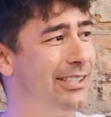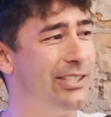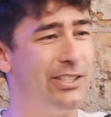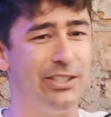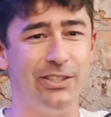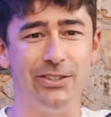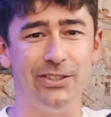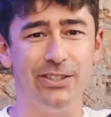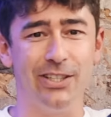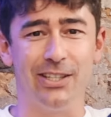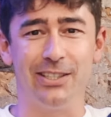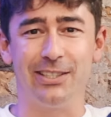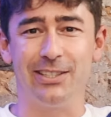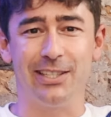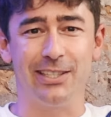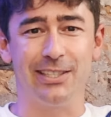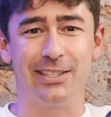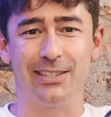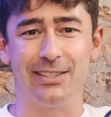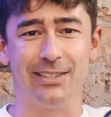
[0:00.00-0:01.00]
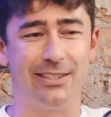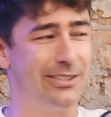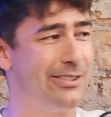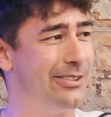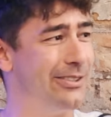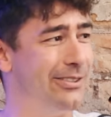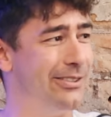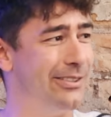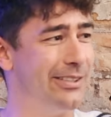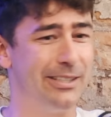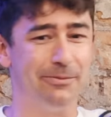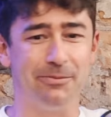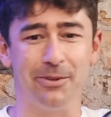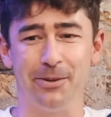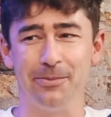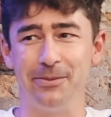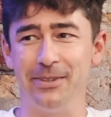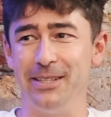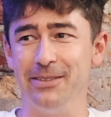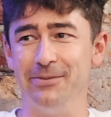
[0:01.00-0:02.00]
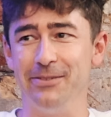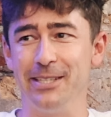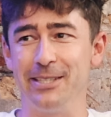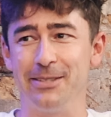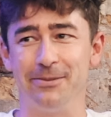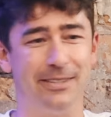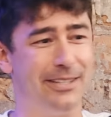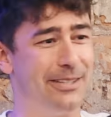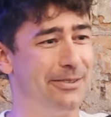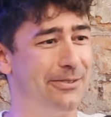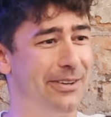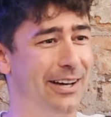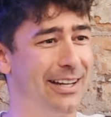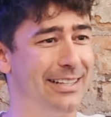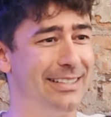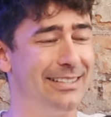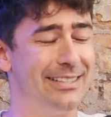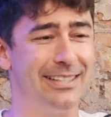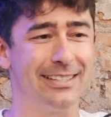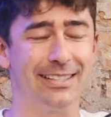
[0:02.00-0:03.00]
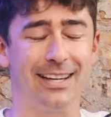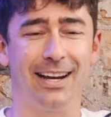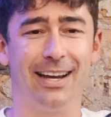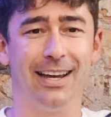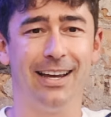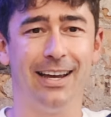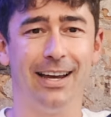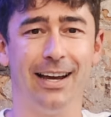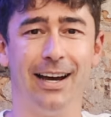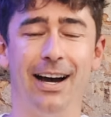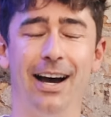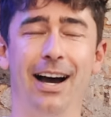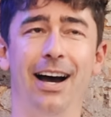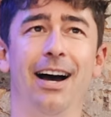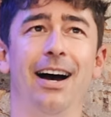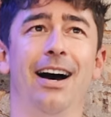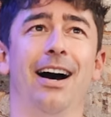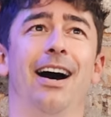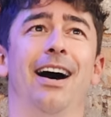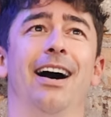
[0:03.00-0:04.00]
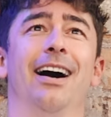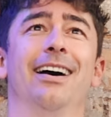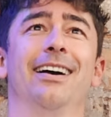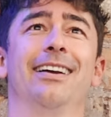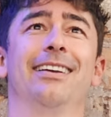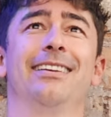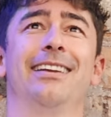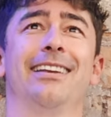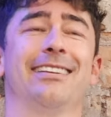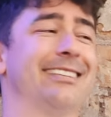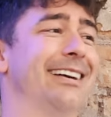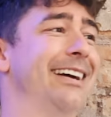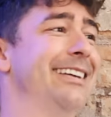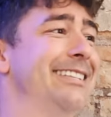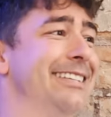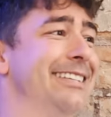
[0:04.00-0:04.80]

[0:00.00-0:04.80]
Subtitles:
did you not just do a property investment in Wellington? I was like, yes, I